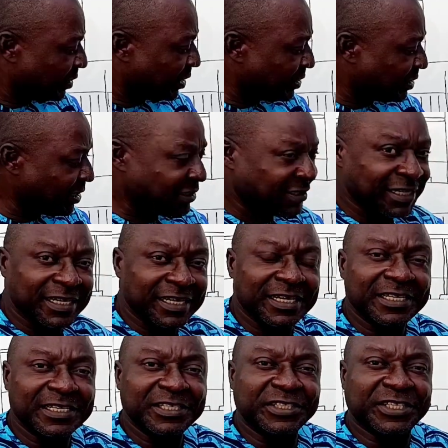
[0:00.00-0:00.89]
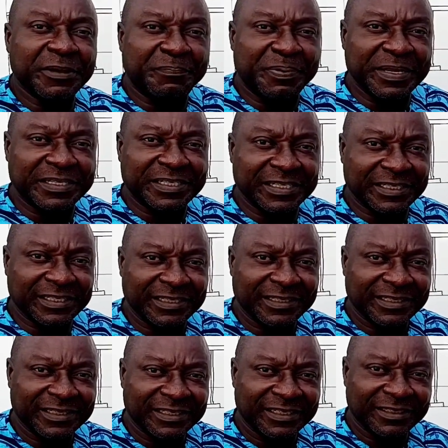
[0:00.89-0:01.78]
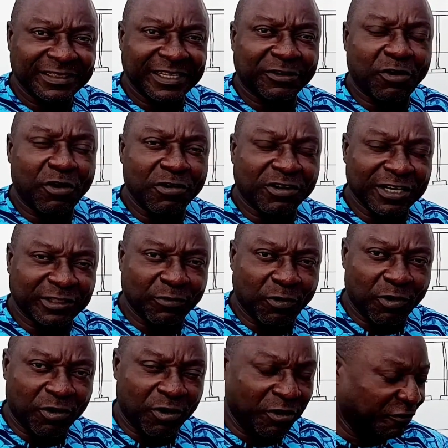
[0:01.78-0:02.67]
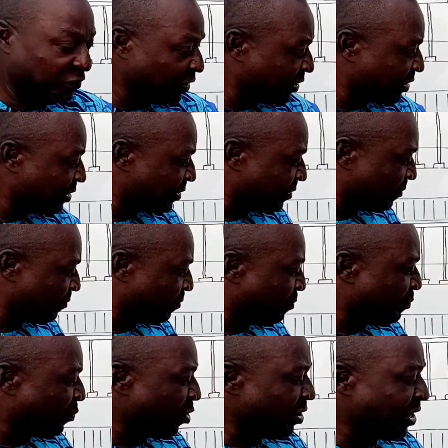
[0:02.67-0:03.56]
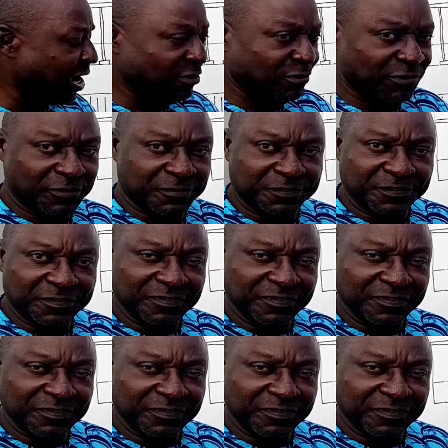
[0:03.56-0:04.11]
this is the DPC, the concrete work of this bungalow.